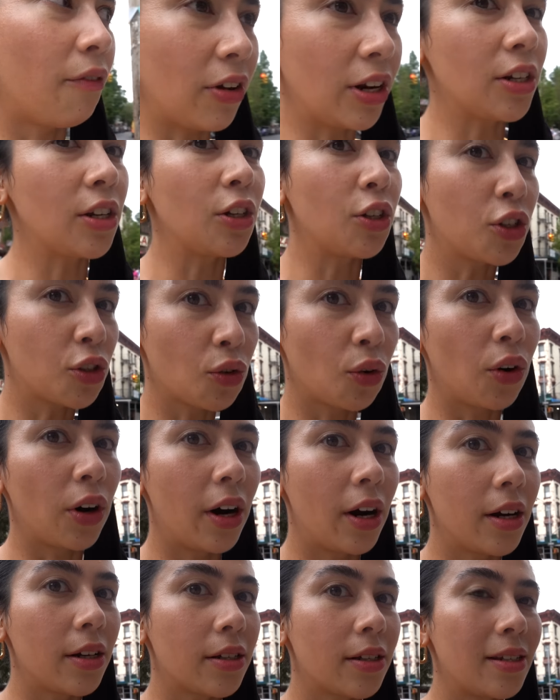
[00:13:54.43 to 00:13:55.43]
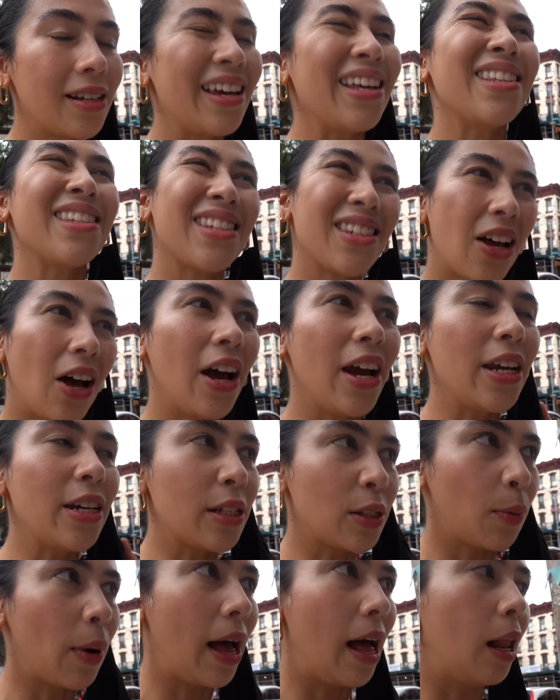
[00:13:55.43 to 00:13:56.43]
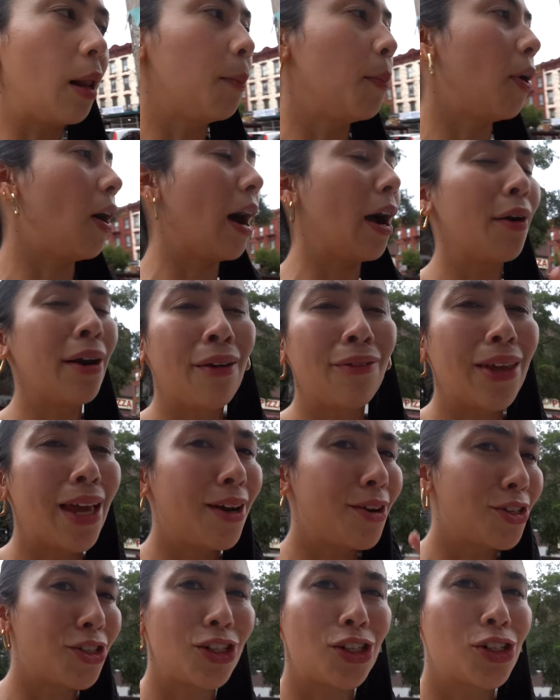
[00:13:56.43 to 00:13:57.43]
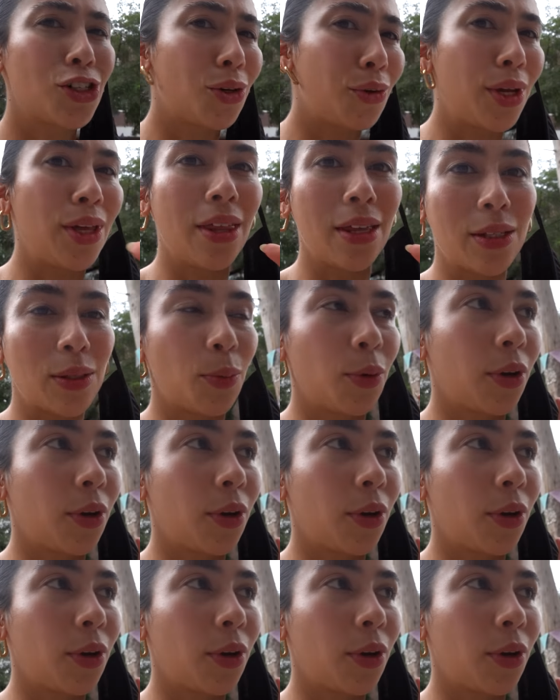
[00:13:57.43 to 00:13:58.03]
of vintage stores inside as well, but I don't have the energy to show you this